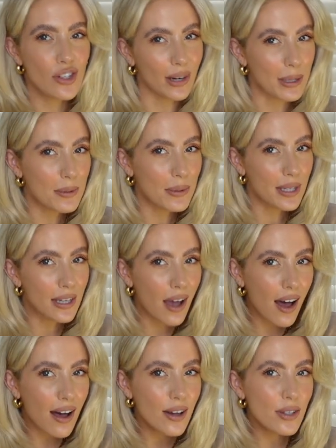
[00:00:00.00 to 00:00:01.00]
drinks with the
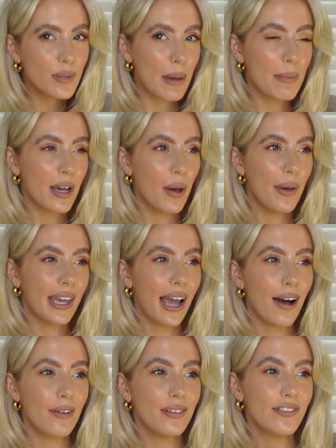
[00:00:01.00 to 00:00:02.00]
girls, maybe going
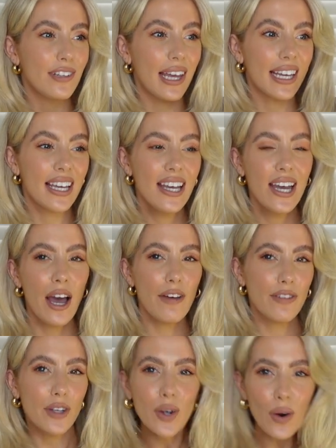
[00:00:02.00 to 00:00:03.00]
out for like a
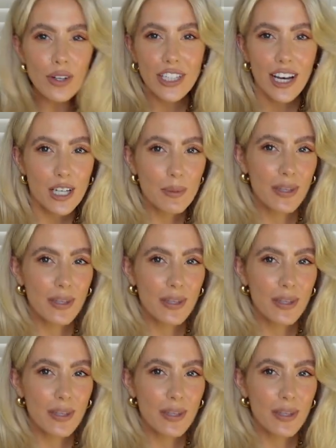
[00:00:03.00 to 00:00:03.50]
few cocktails,